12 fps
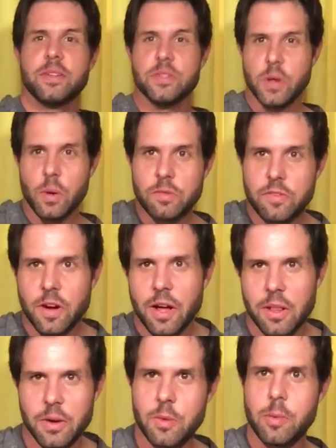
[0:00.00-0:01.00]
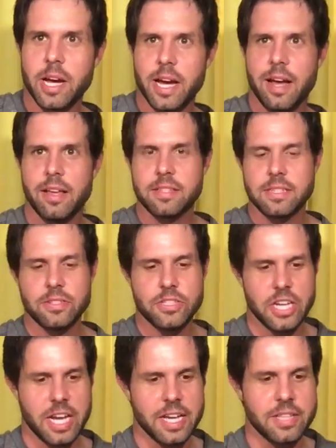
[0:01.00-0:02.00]
Don't Follow by Alice in
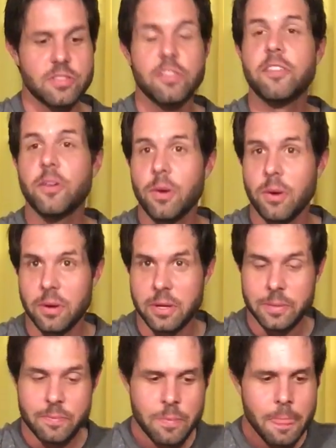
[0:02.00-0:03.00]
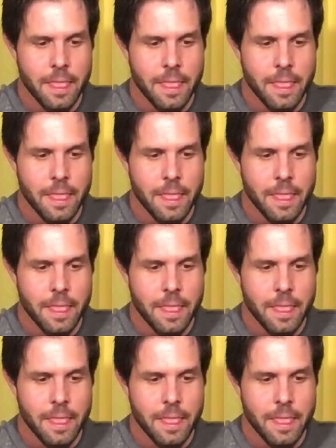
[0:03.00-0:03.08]
Chains for